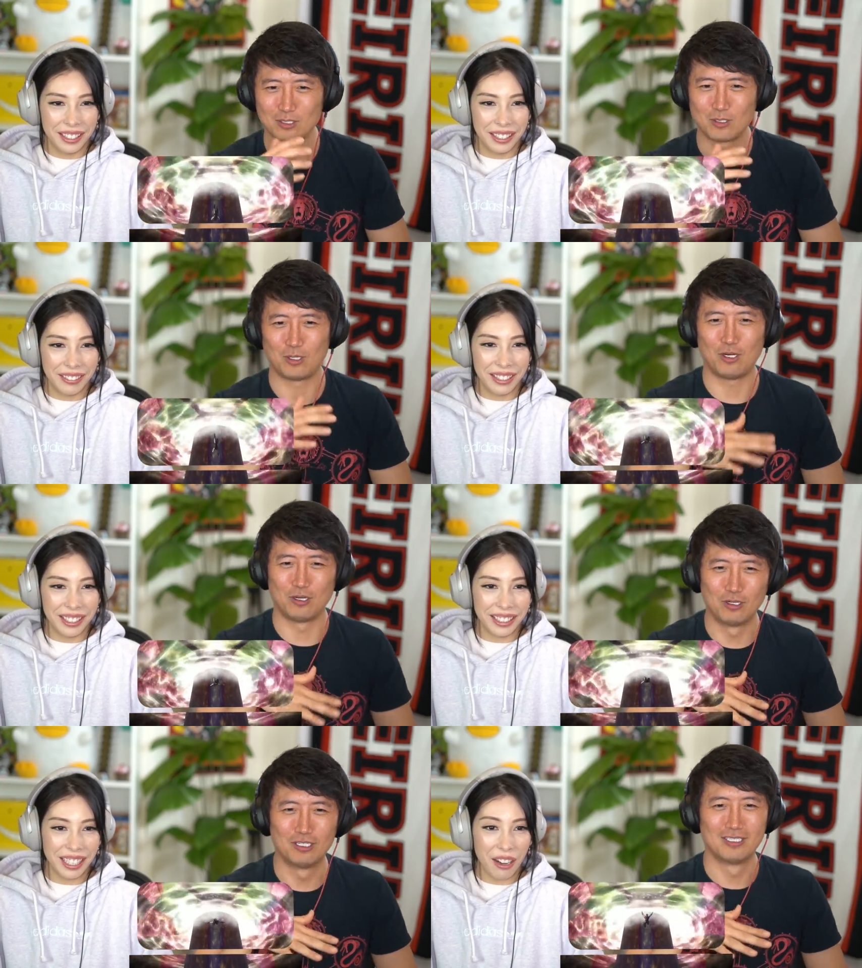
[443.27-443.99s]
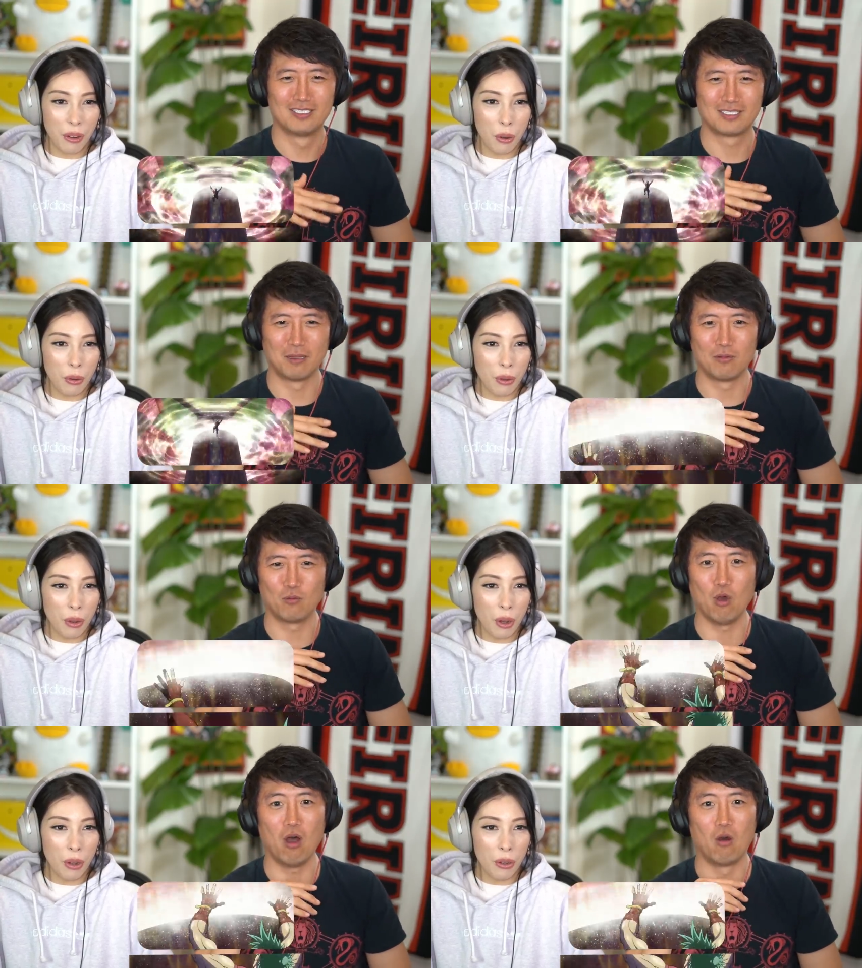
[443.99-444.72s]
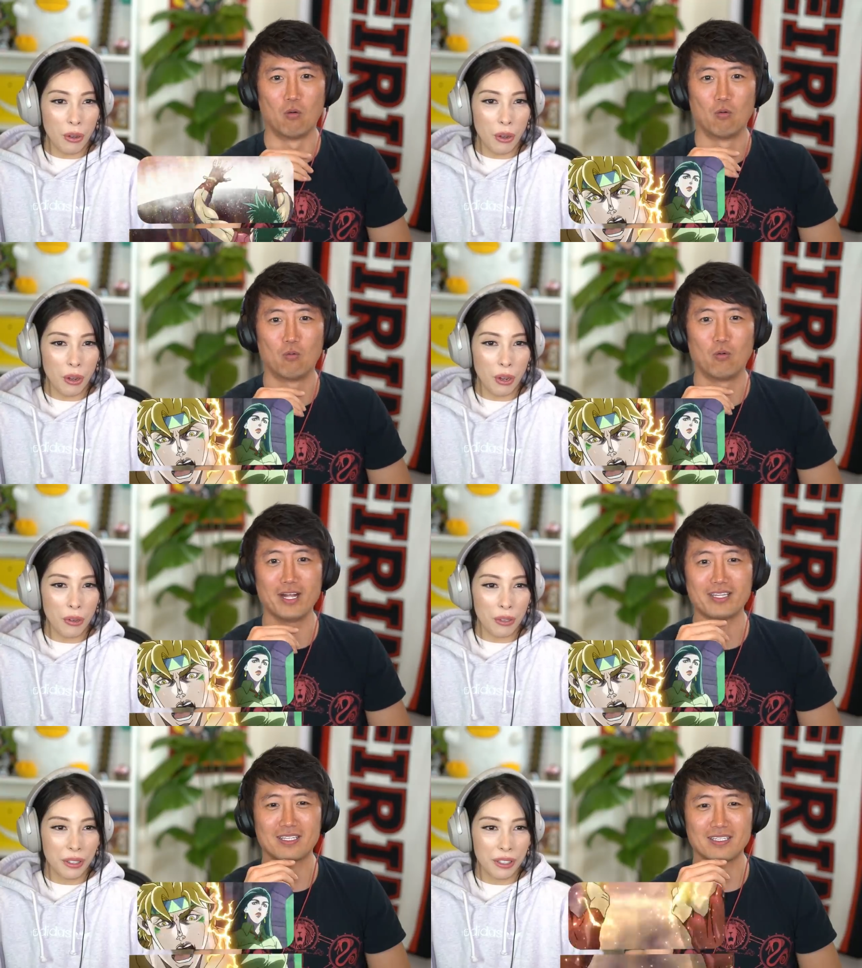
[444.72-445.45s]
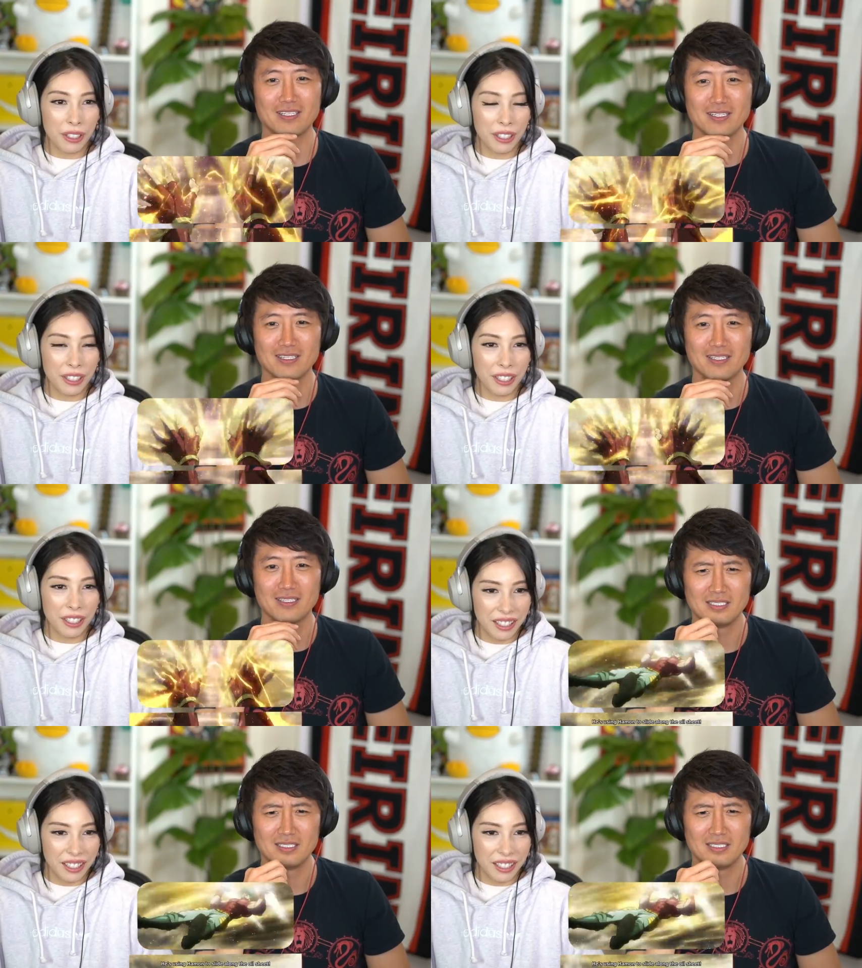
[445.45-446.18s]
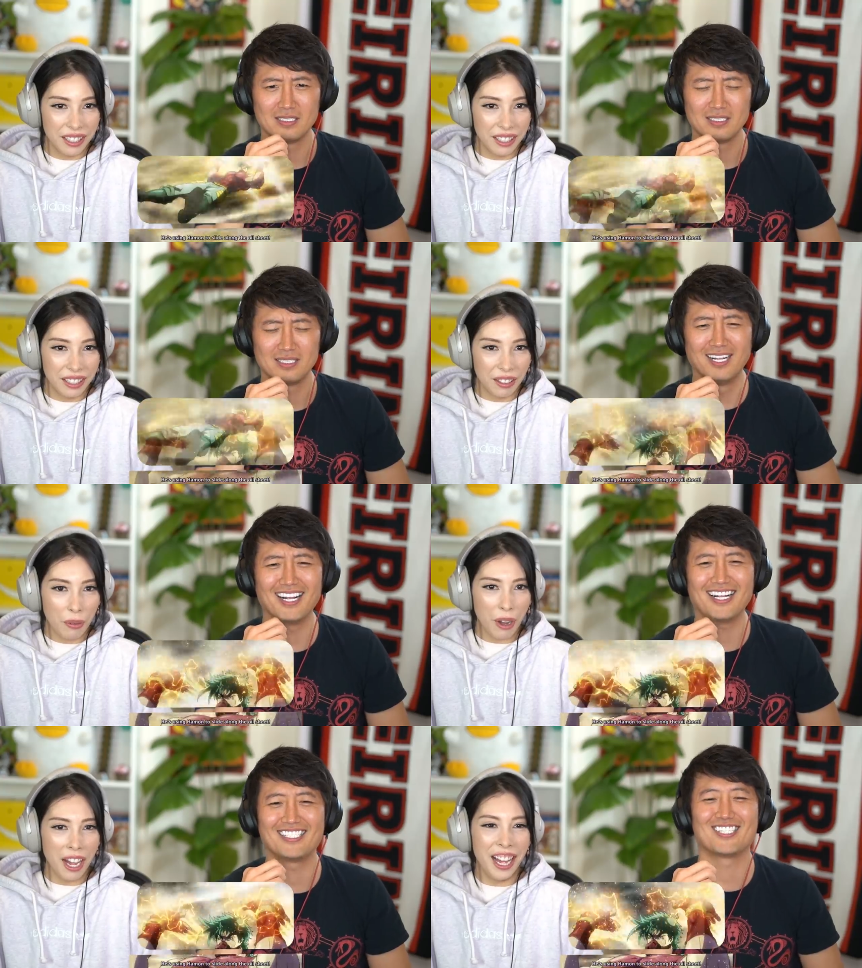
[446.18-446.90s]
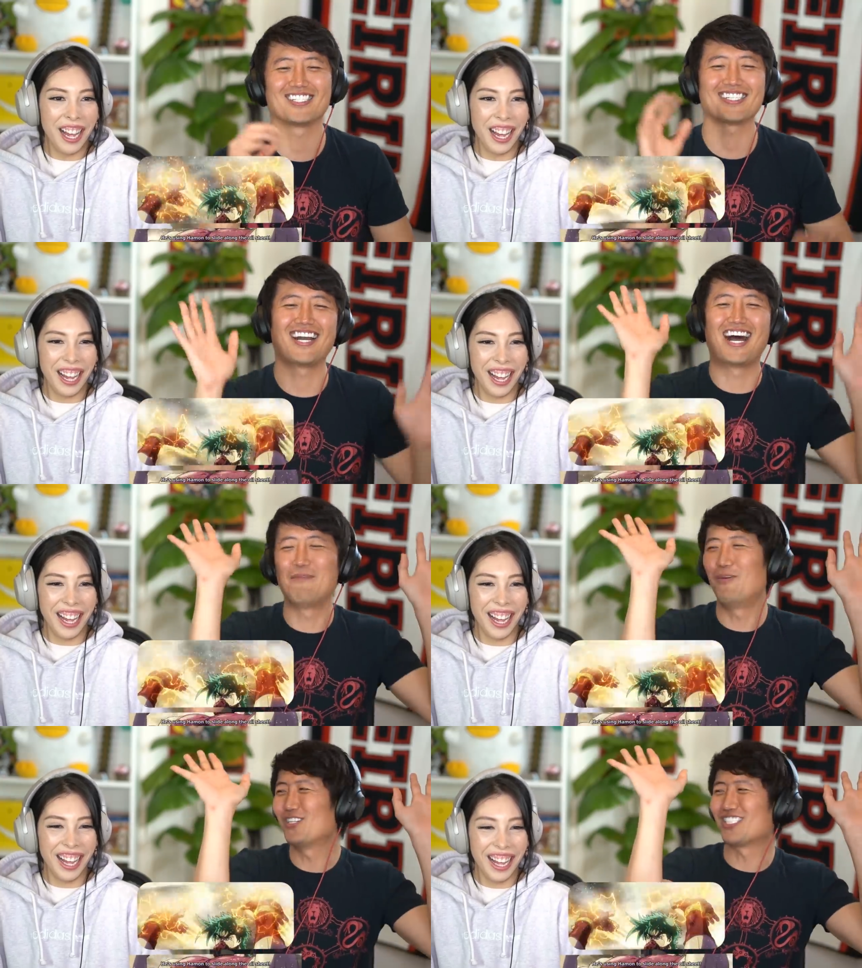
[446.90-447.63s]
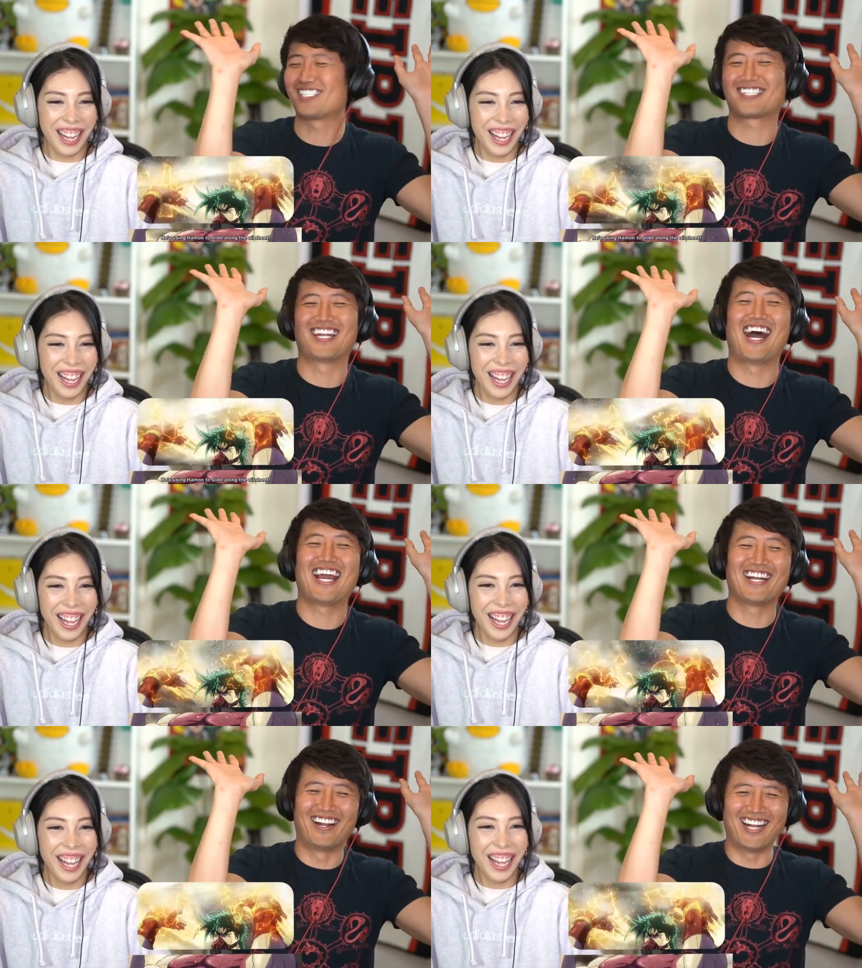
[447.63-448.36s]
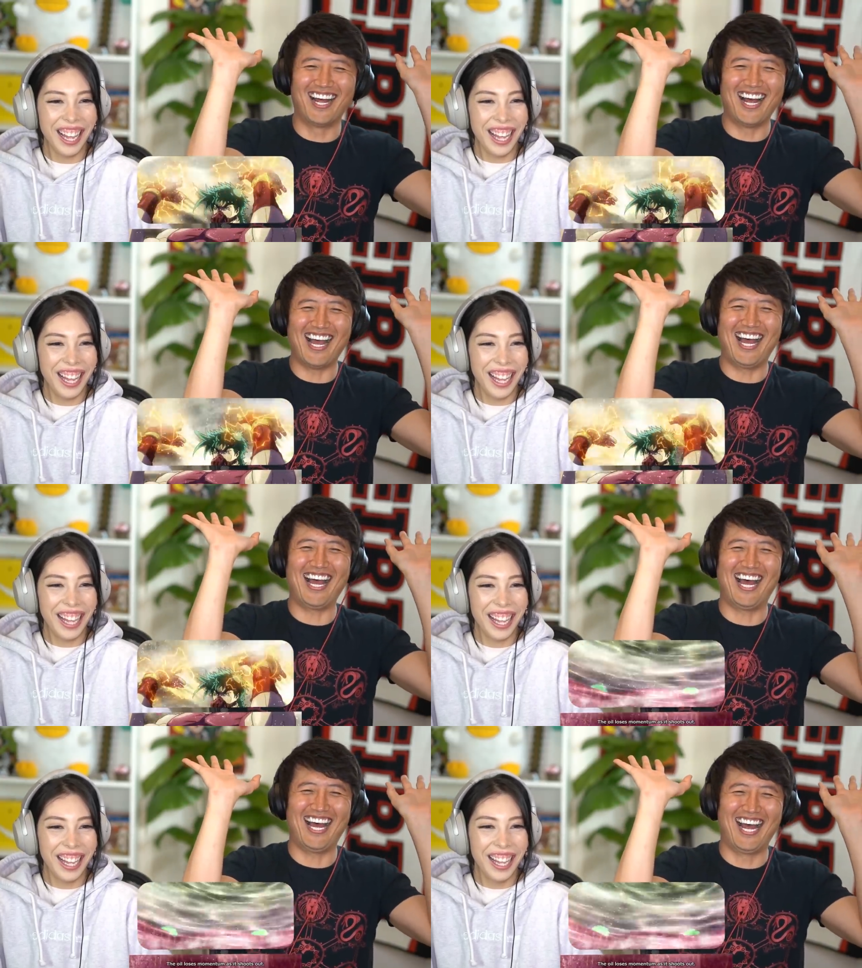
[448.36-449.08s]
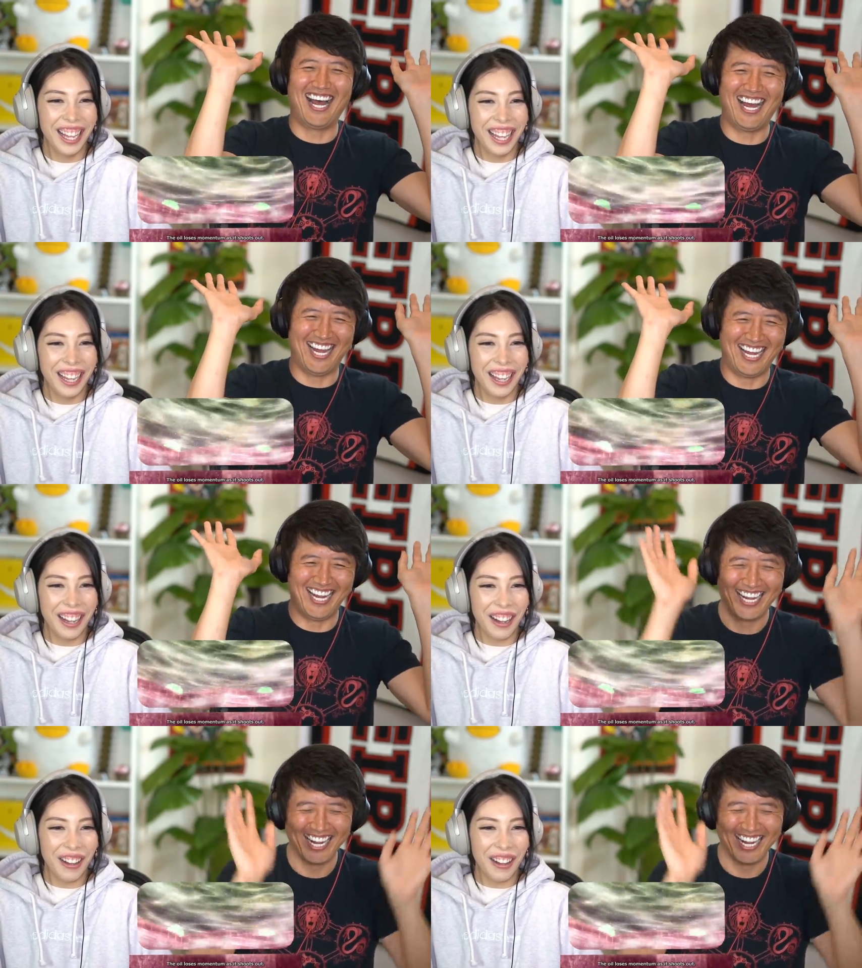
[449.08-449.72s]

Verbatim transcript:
Speaker 1: What oh, is the, oh, the, whoa, oh, what? What? How about to slide on it?